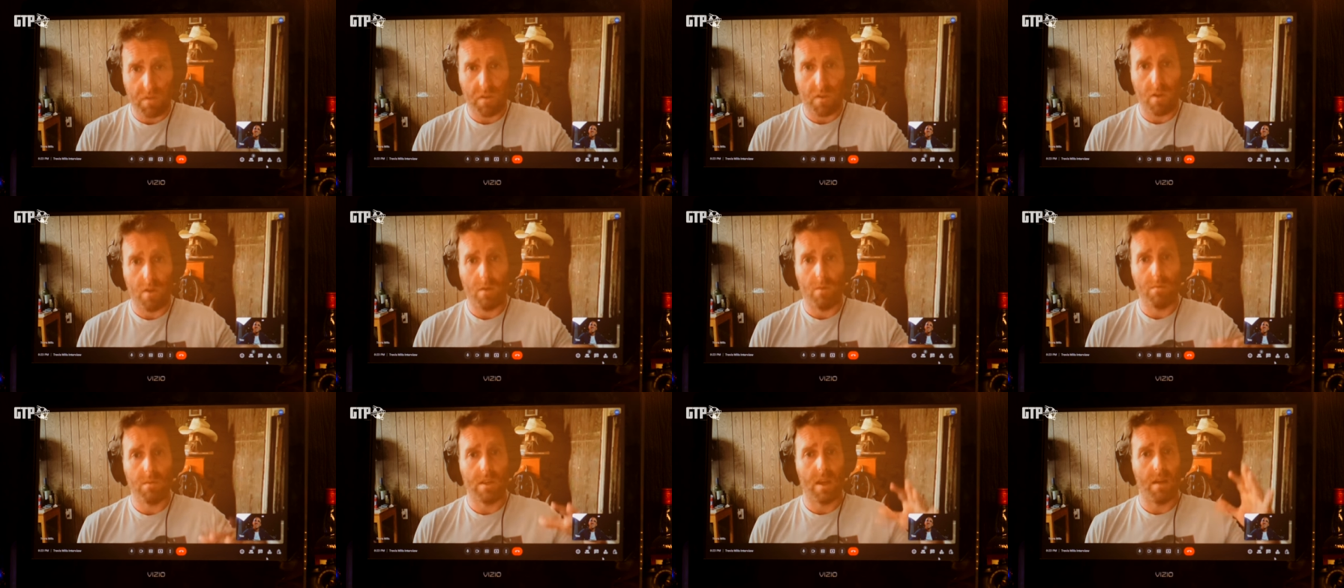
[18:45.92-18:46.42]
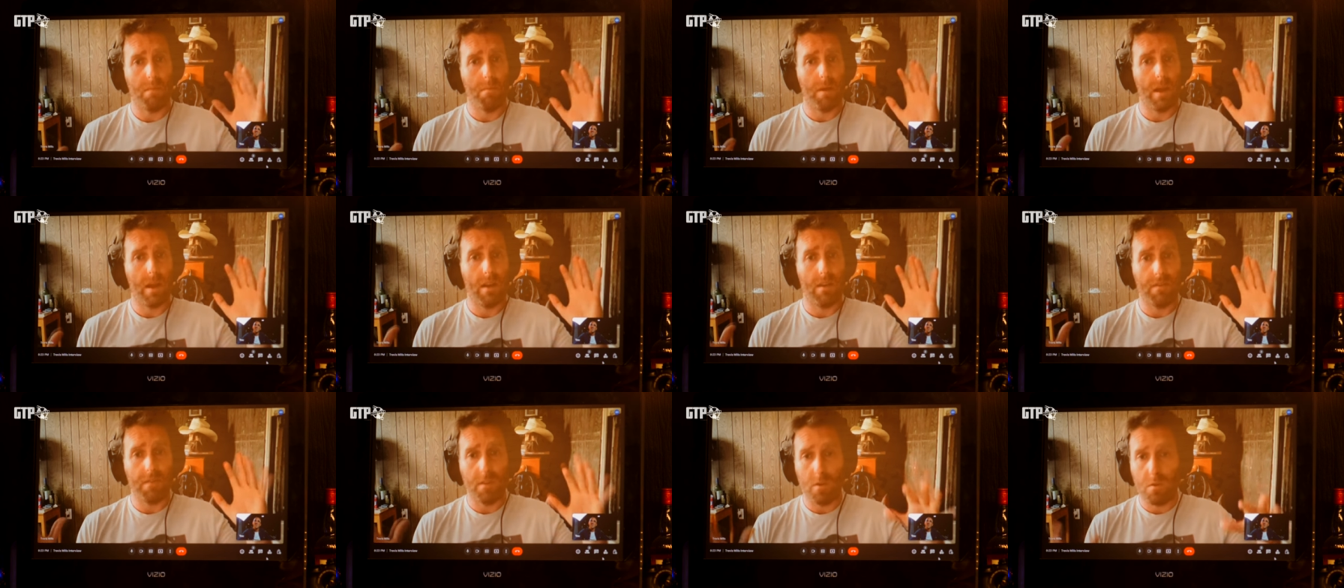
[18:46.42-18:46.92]
films. I'd made
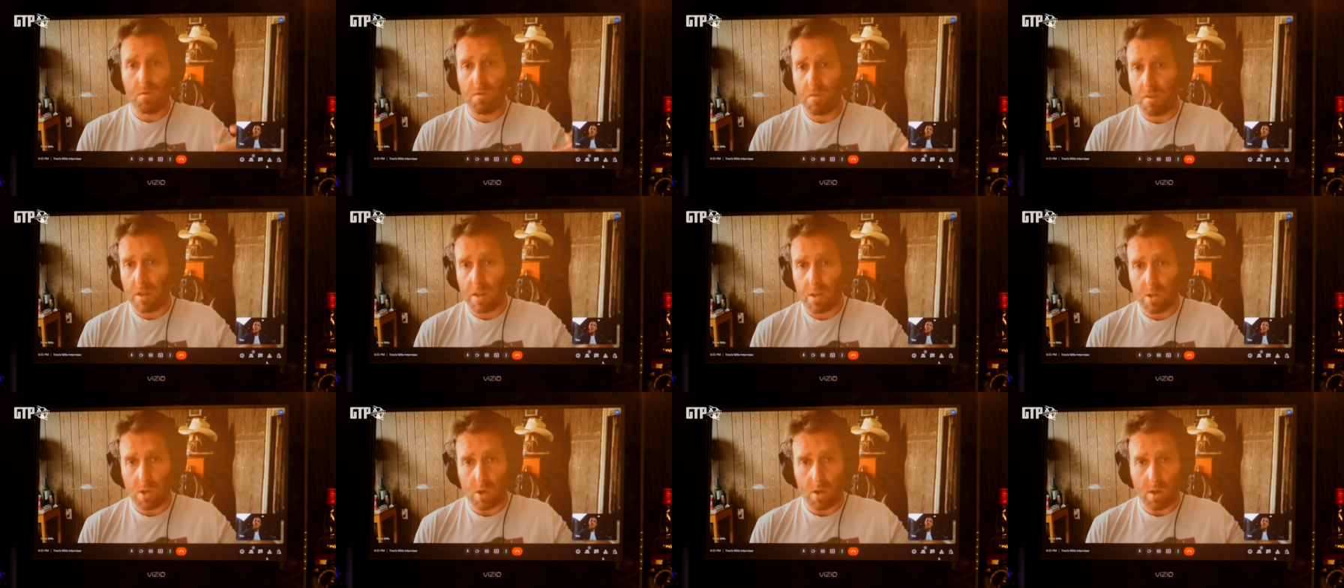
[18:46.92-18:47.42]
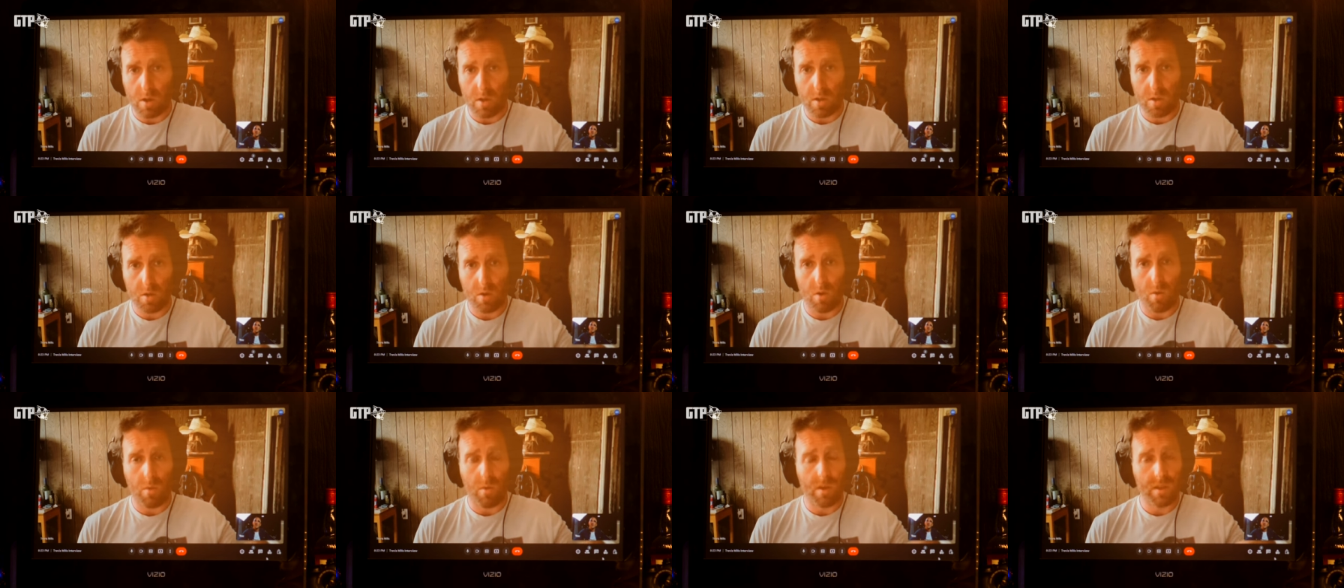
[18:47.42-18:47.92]
a few features.
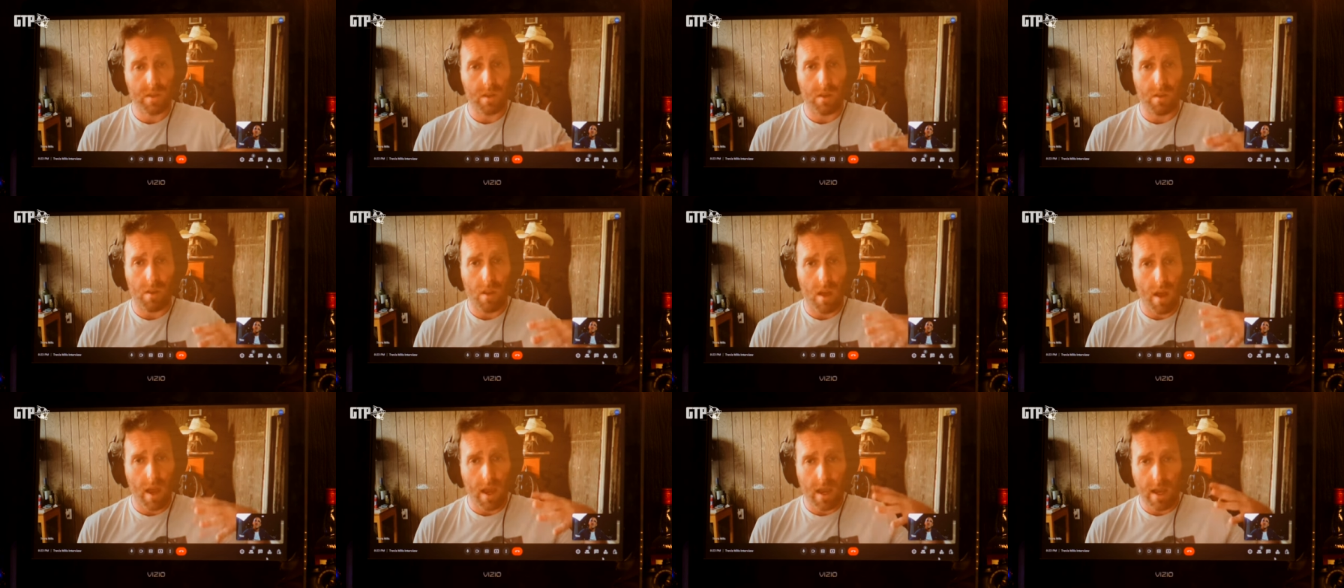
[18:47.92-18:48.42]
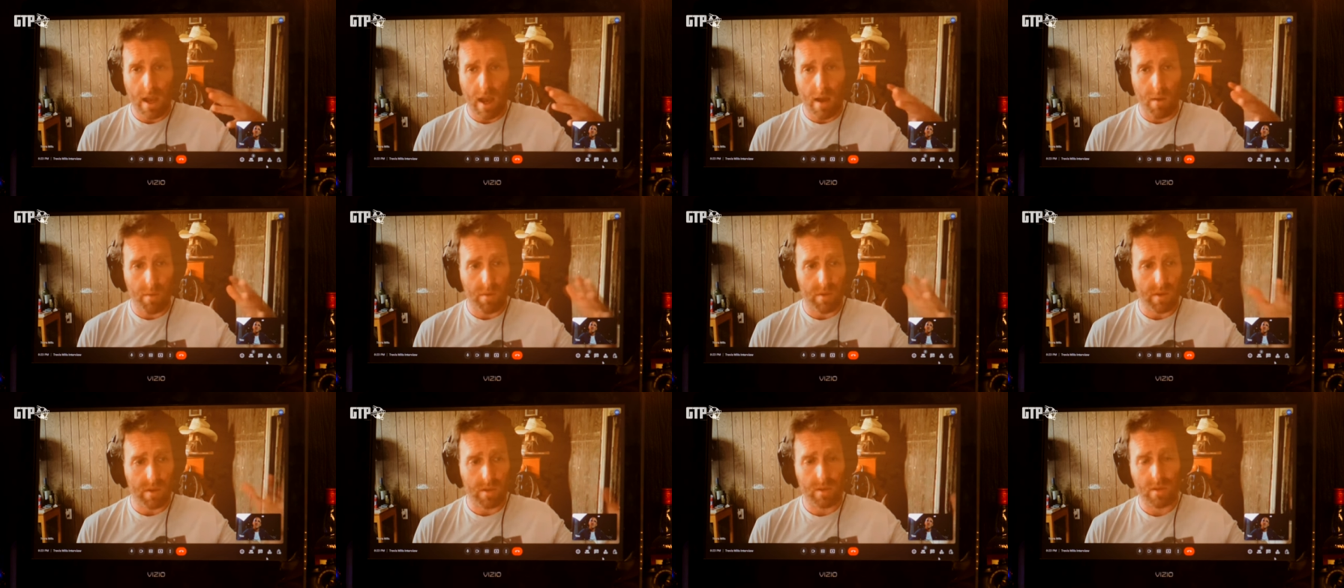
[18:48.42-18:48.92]
So it wasn't like I
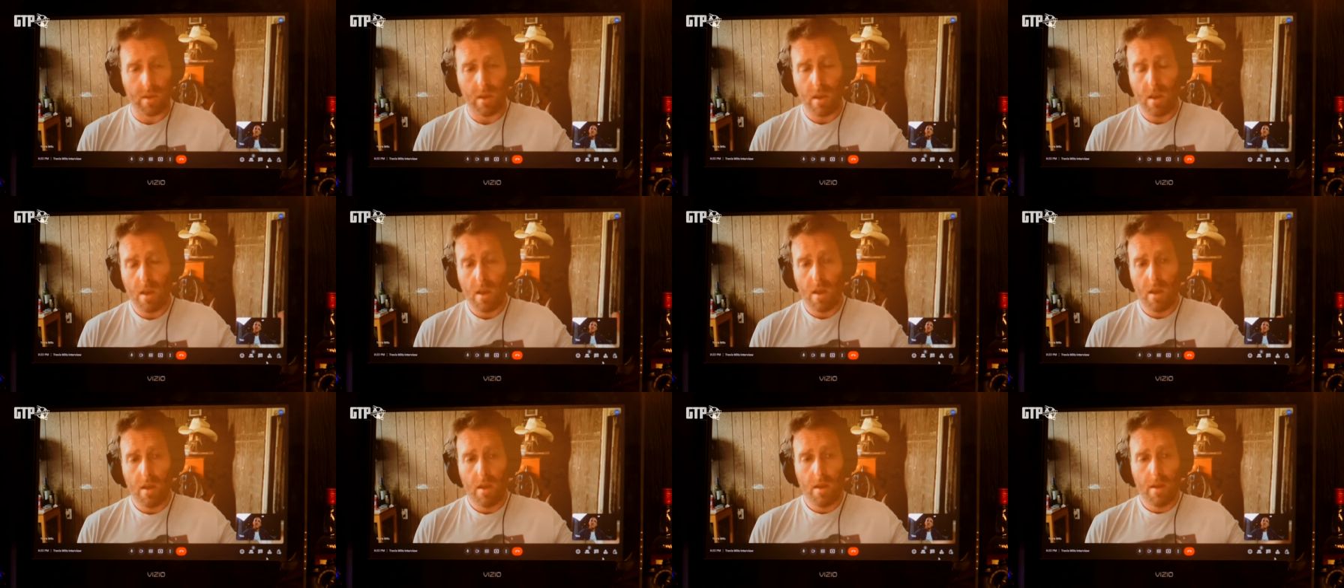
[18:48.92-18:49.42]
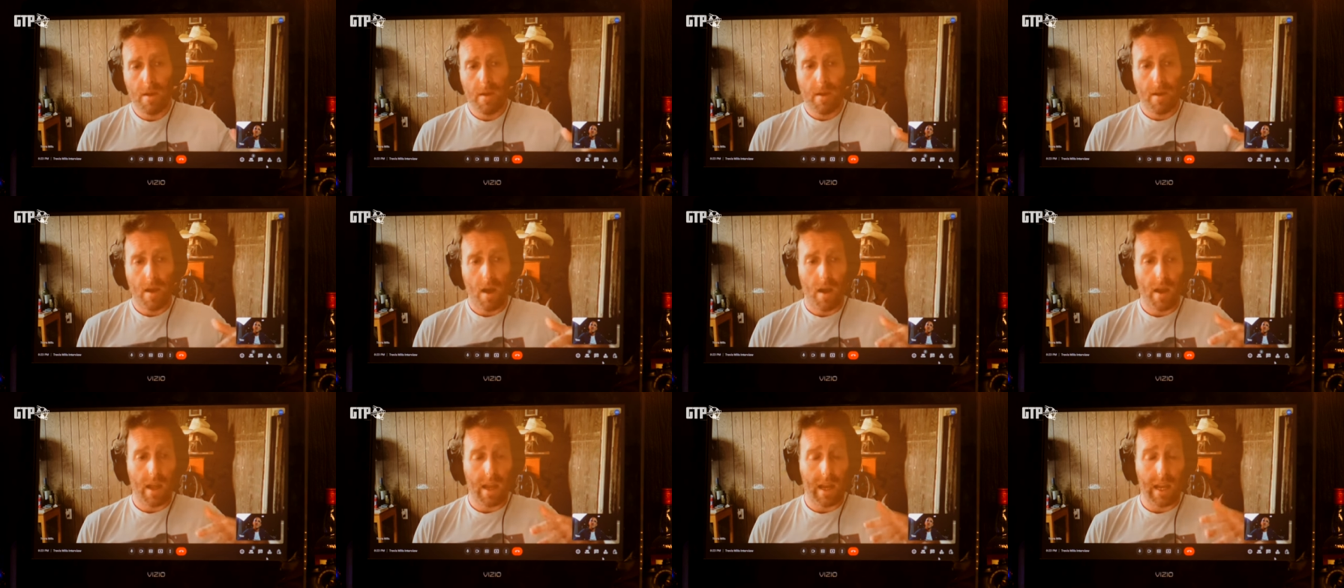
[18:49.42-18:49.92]
was
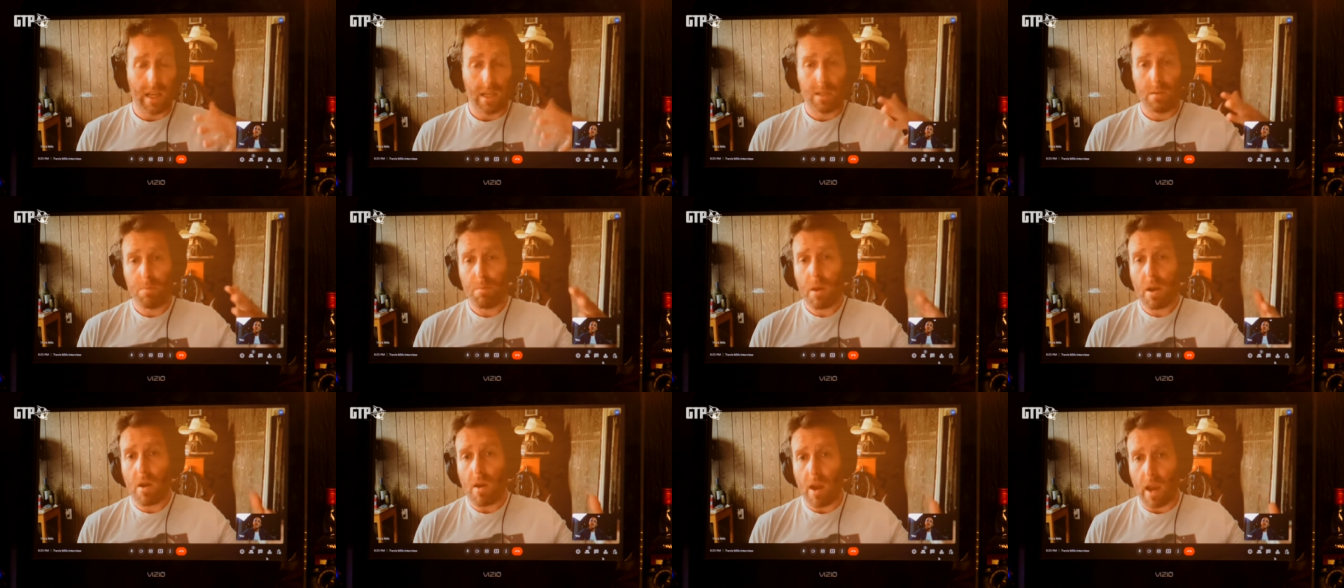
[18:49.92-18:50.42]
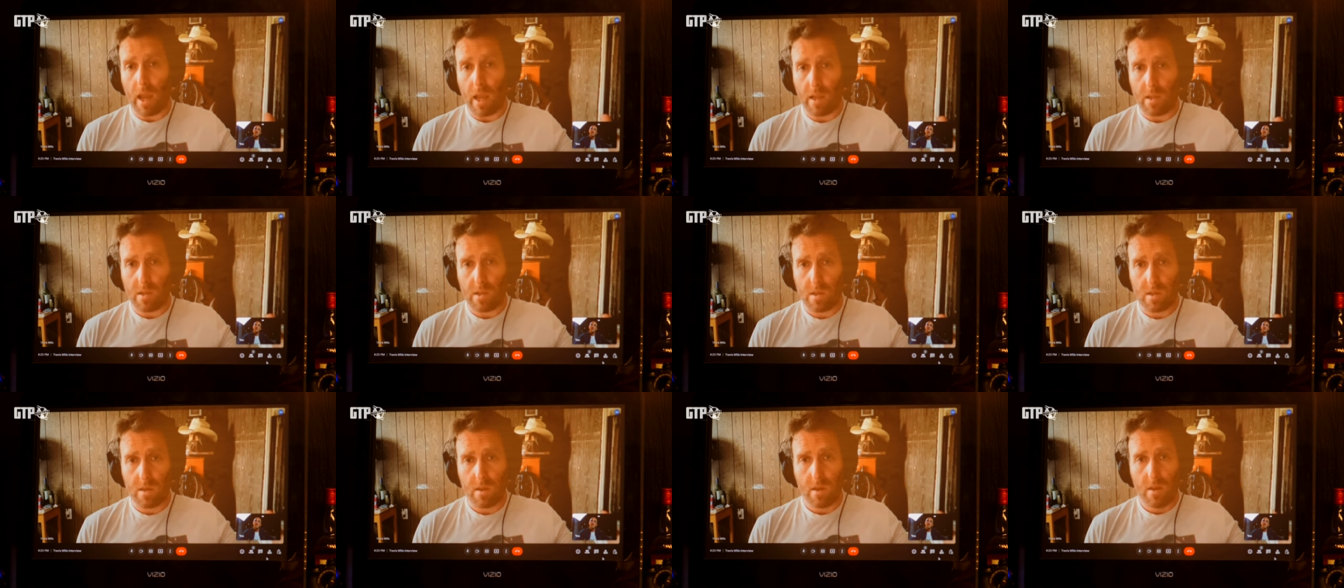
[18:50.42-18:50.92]

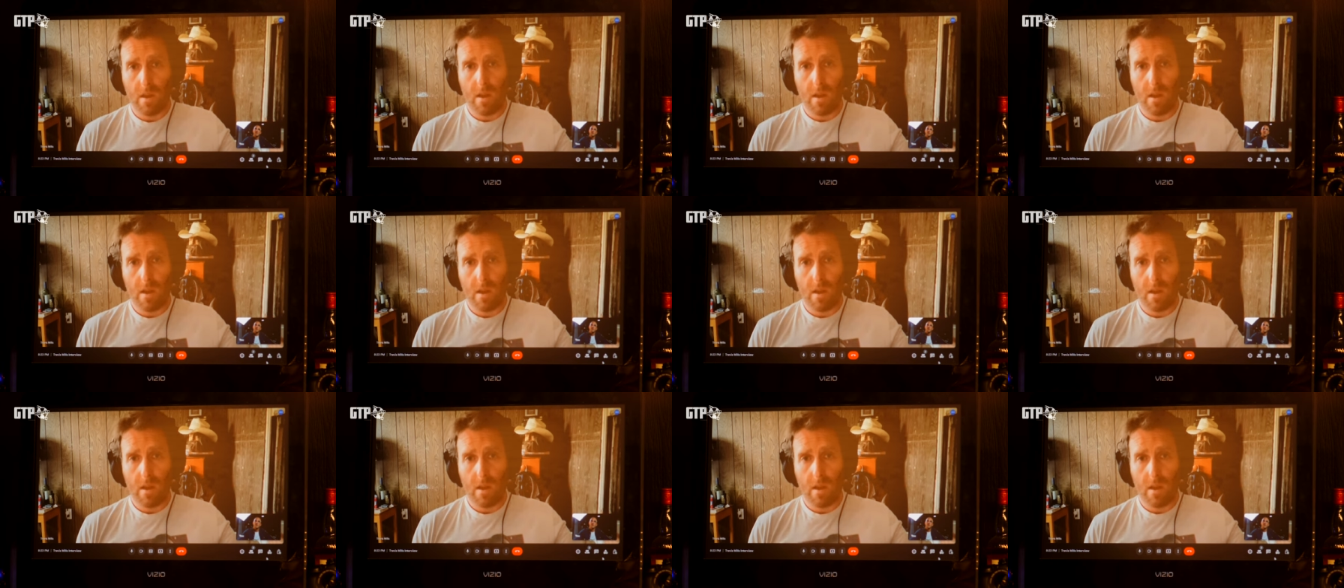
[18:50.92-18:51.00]
inexperienced.